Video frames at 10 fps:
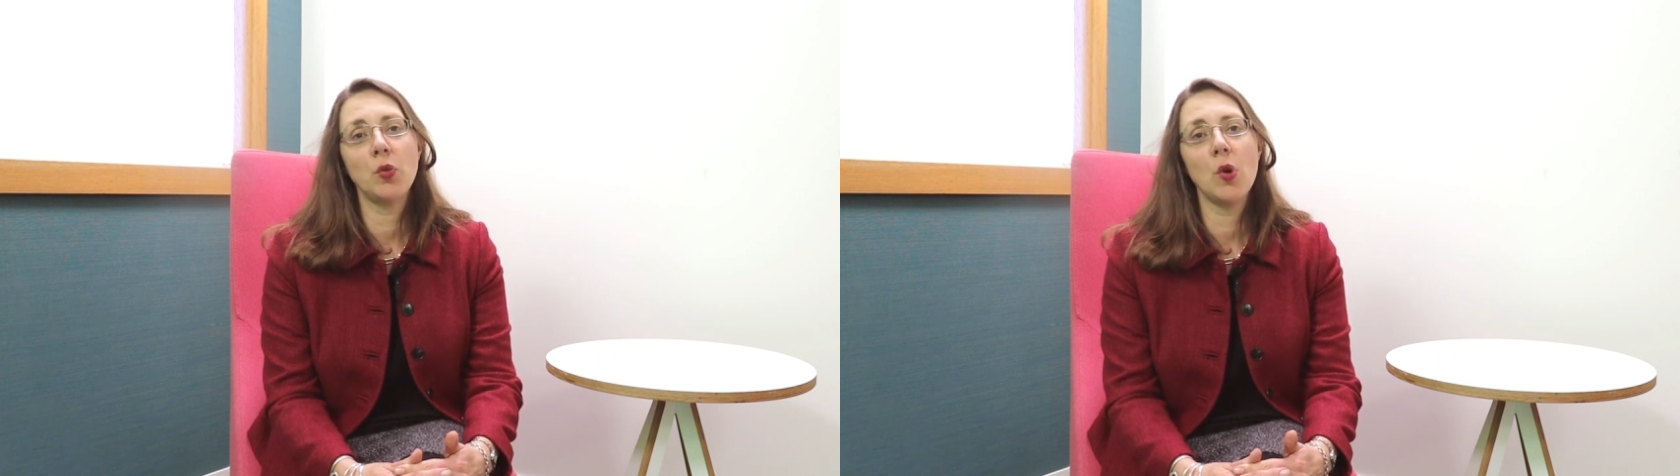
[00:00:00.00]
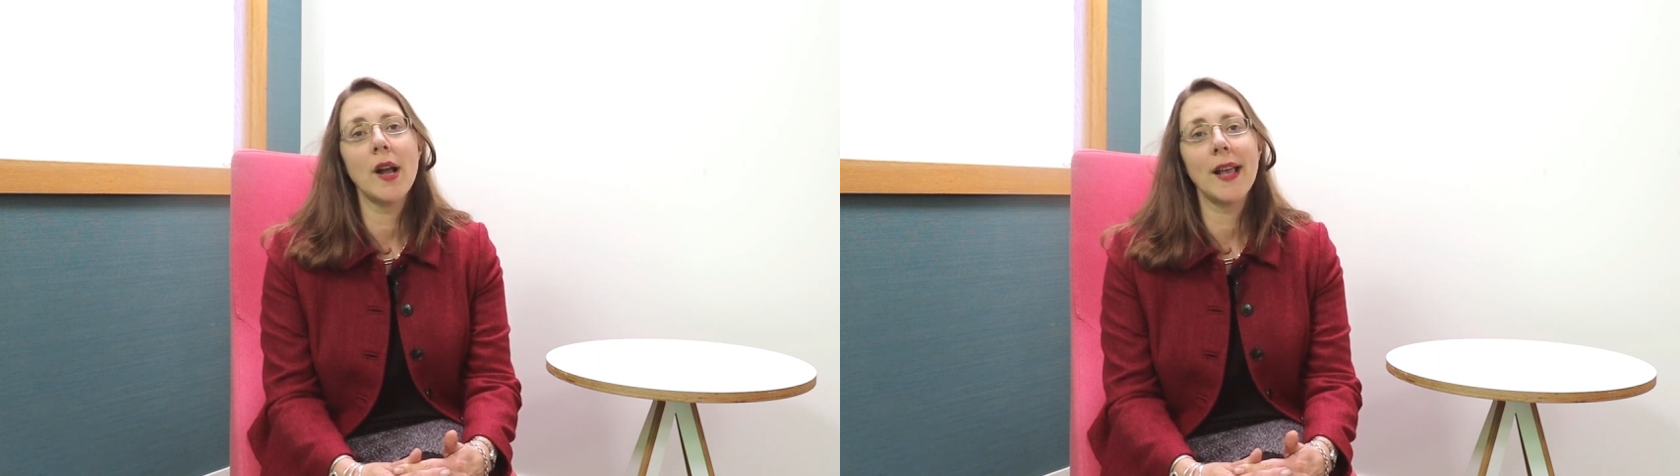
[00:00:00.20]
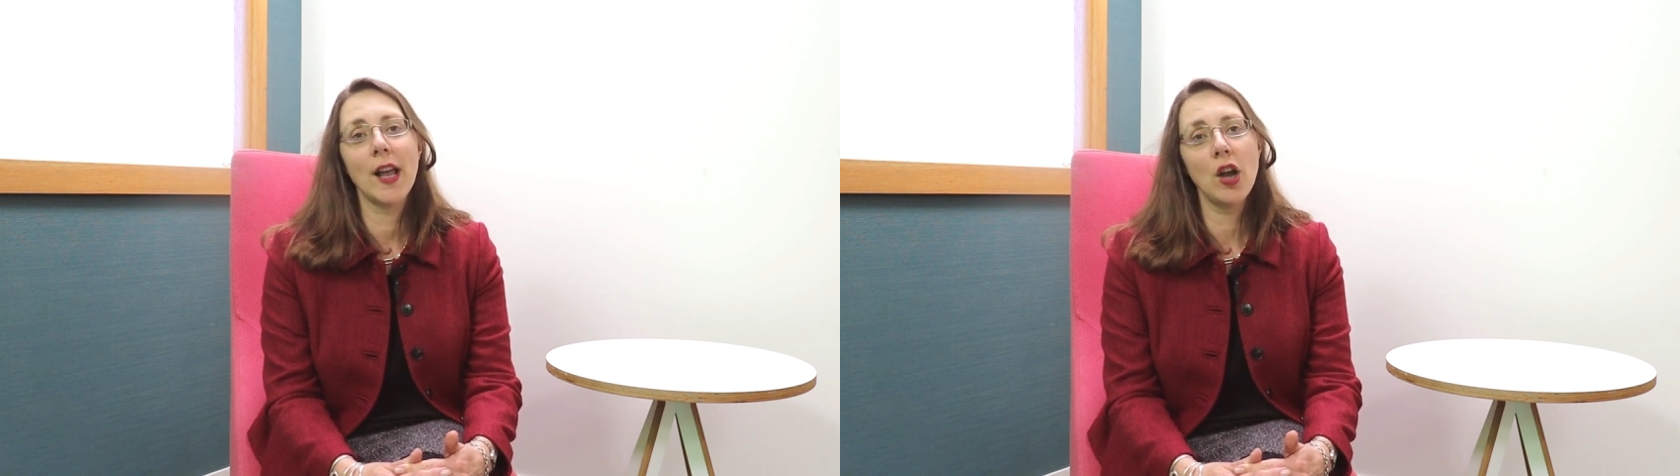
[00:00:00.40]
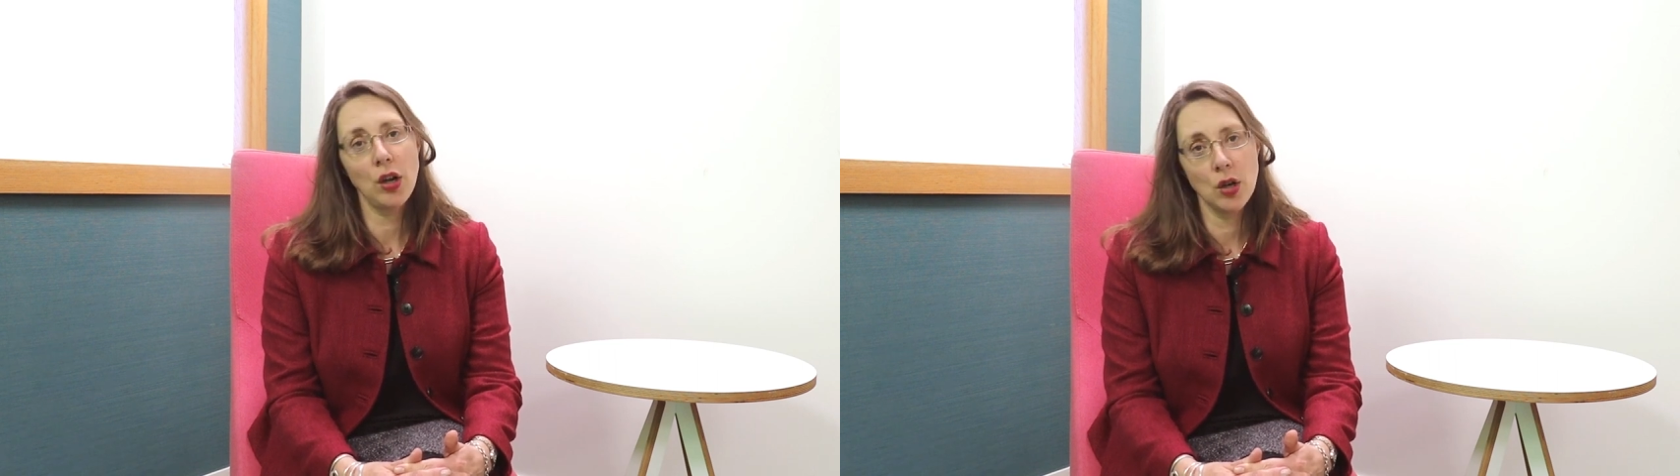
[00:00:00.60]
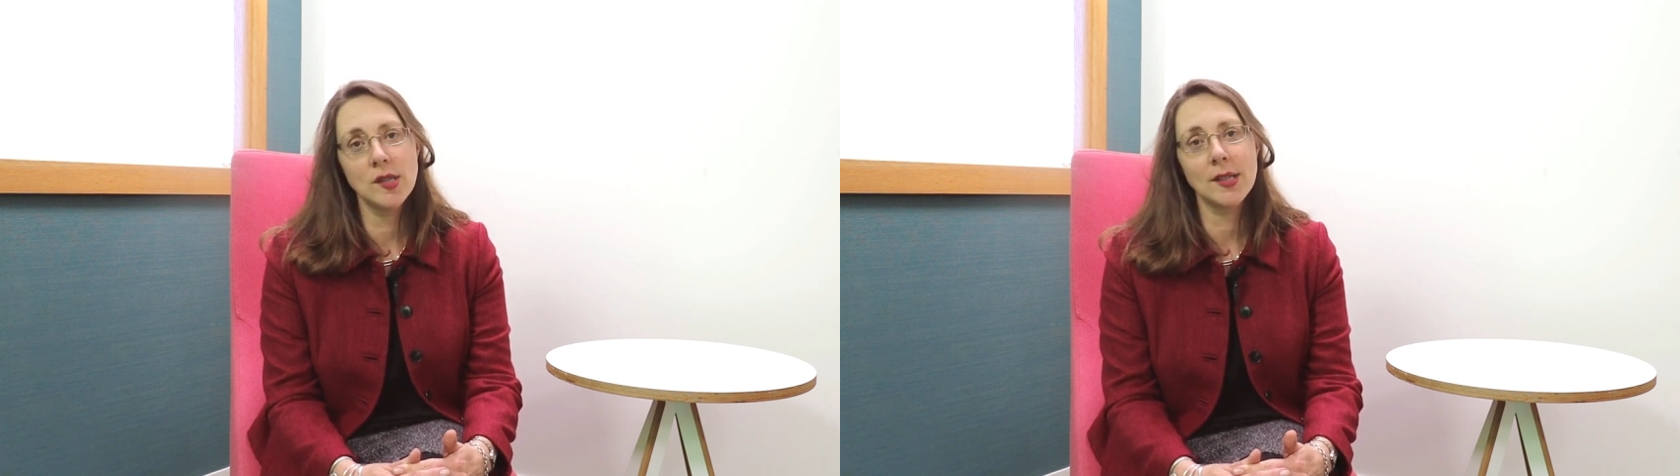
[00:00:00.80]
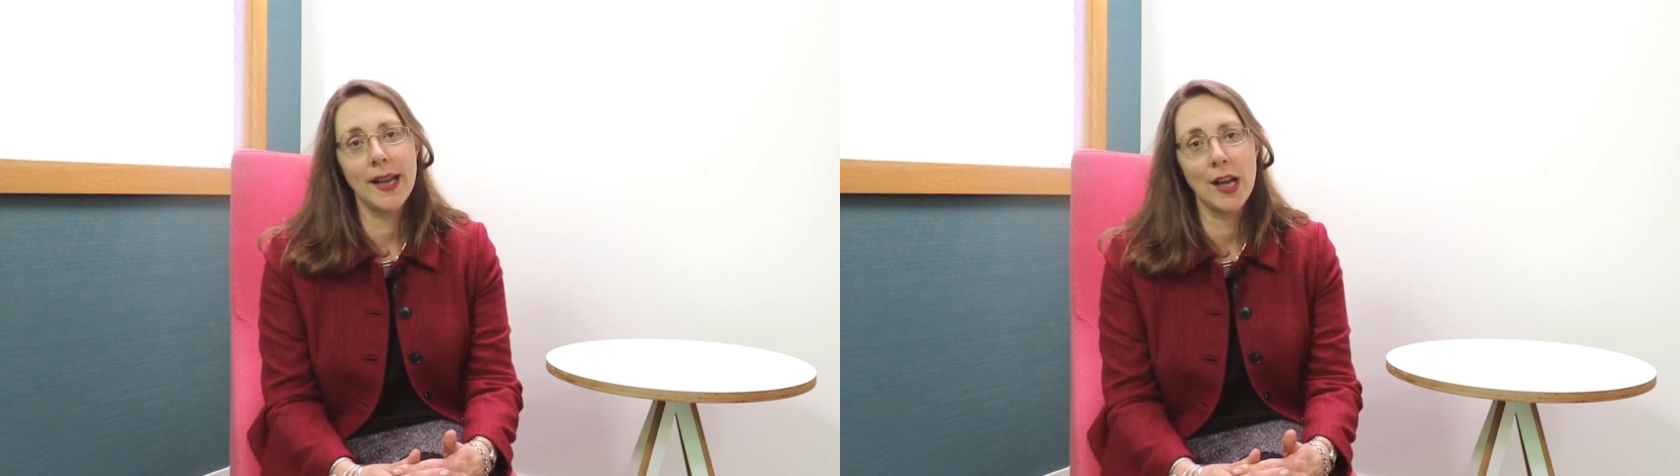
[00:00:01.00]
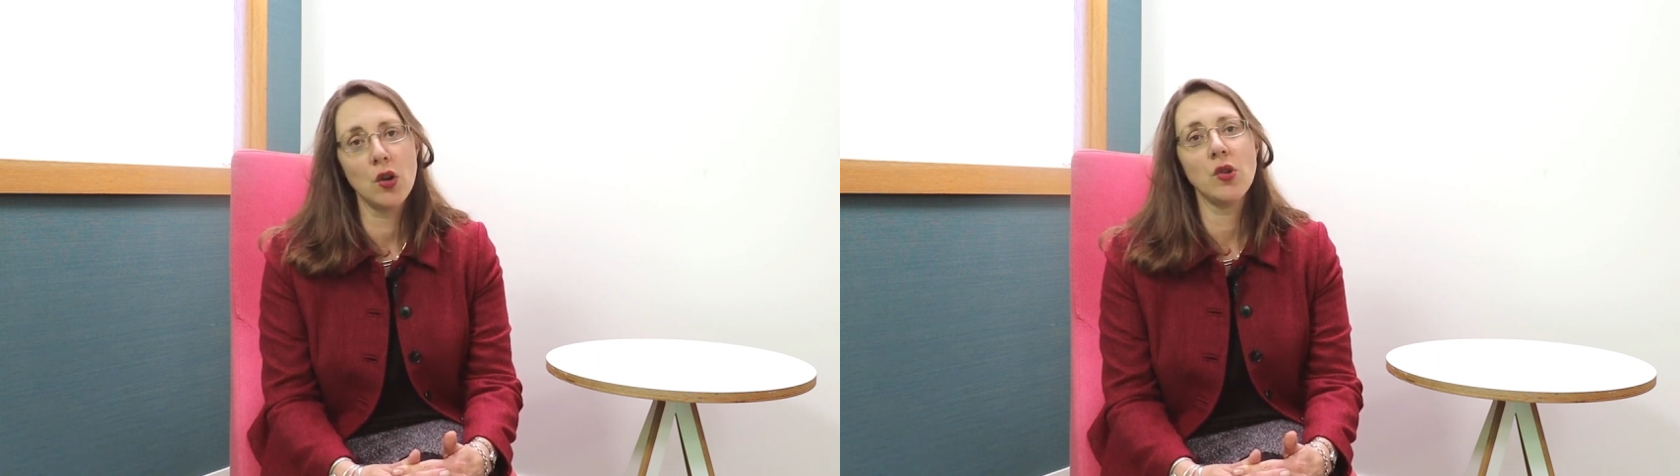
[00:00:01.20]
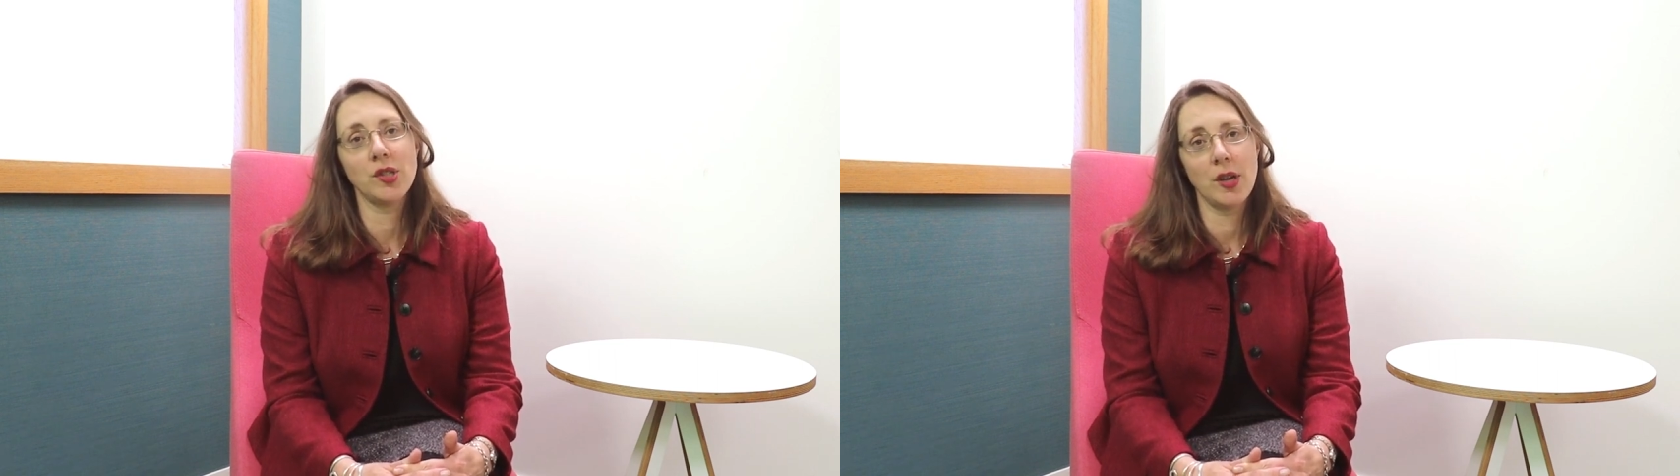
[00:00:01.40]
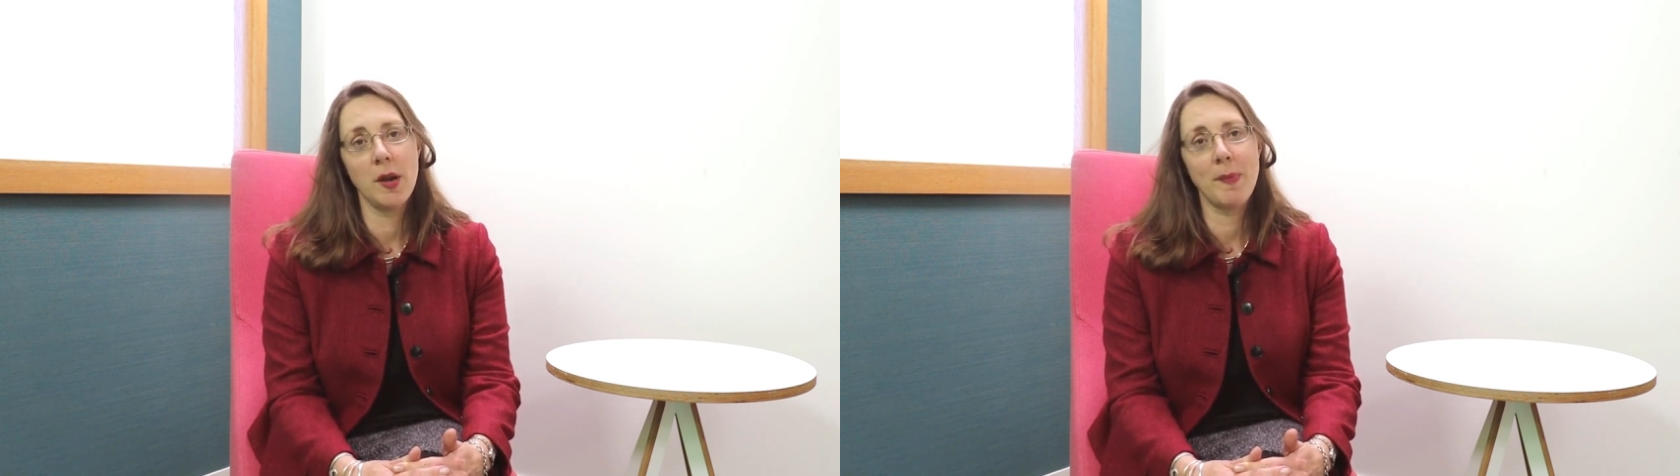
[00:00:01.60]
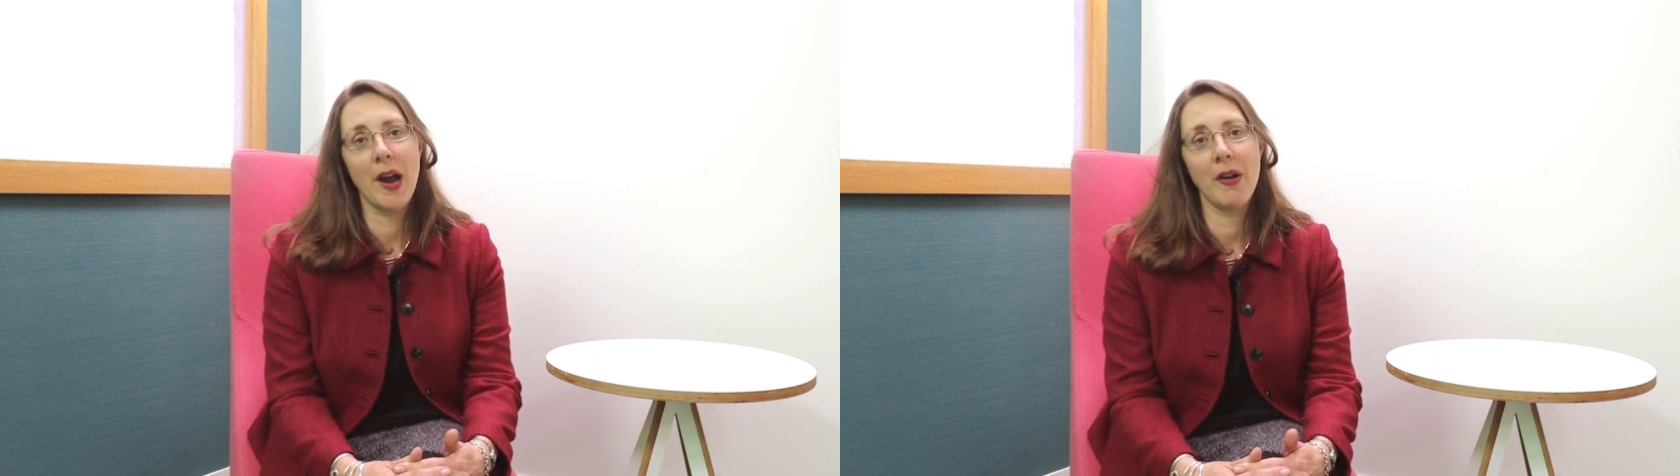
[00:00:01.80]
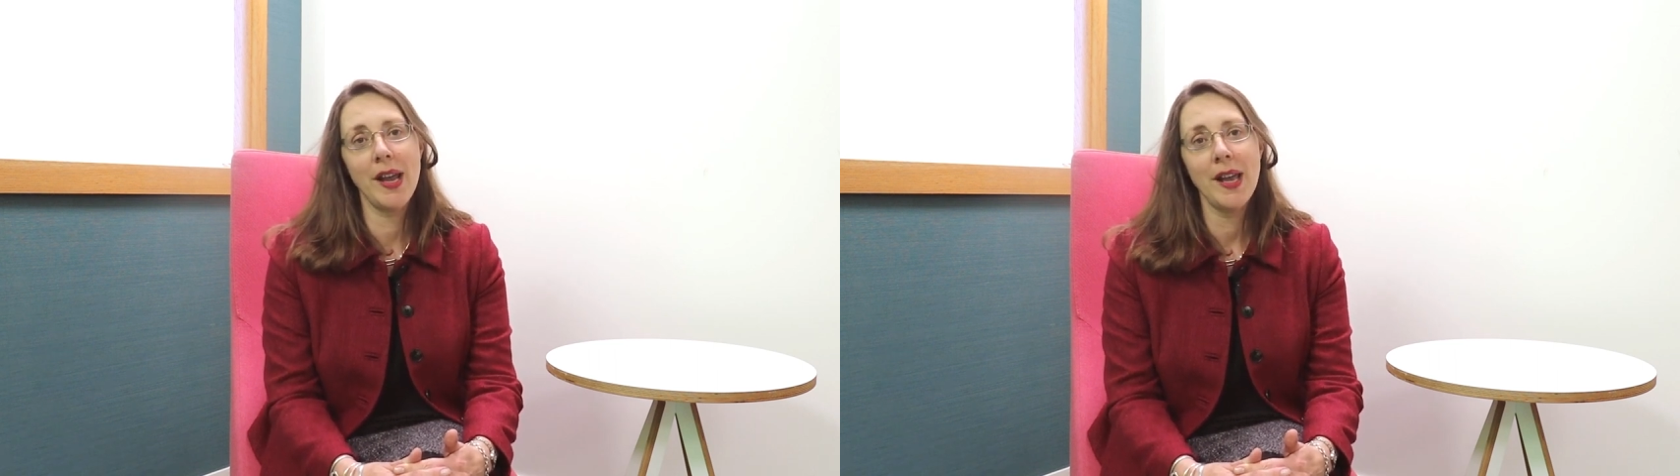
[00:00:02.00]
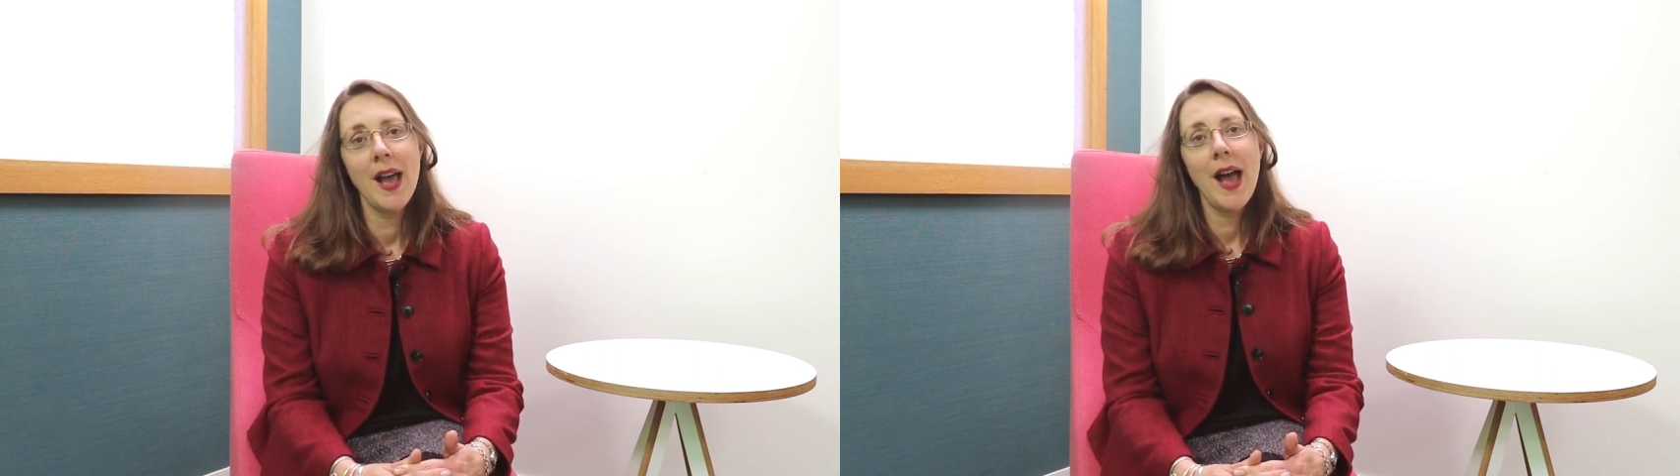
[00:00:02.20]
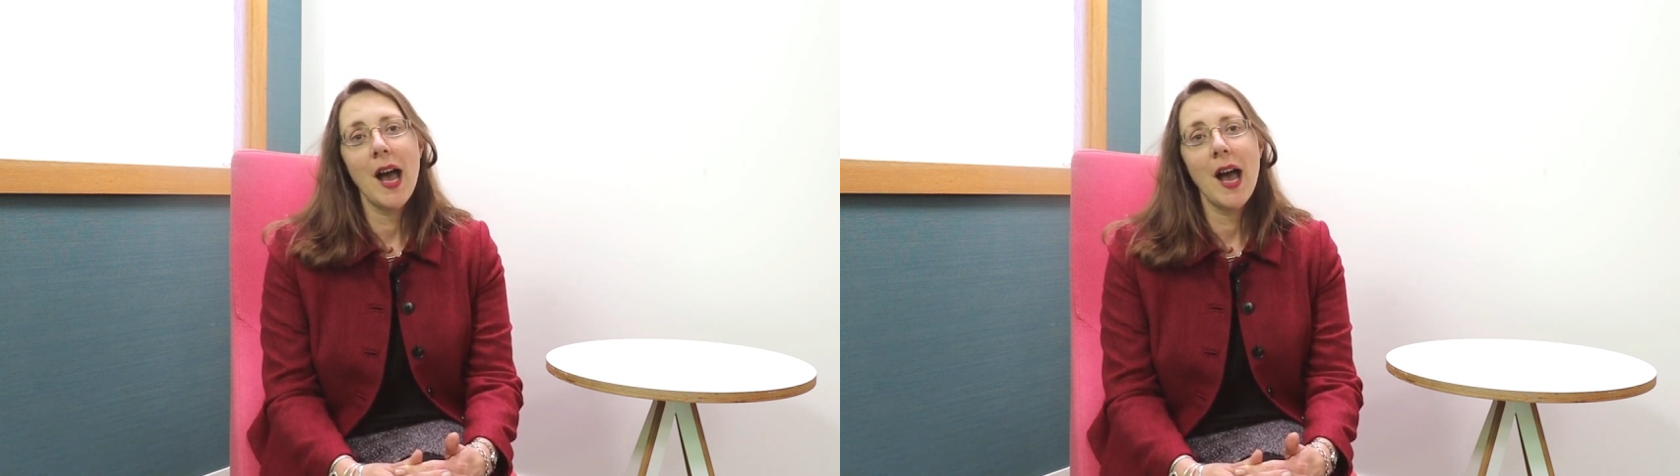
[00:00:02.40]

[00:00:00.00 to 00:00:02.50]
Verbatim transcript: to working closely alongside Barry